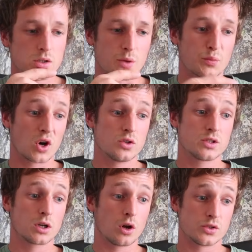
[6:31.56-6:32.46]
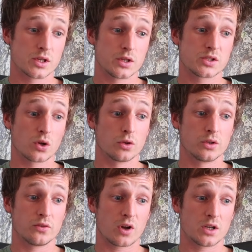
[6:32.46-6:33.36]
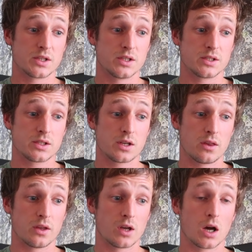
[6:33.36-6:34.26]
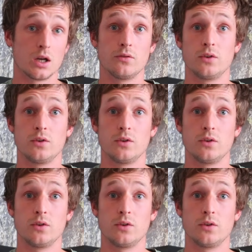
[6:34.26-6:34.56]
So pros and cons of the solo devices that I have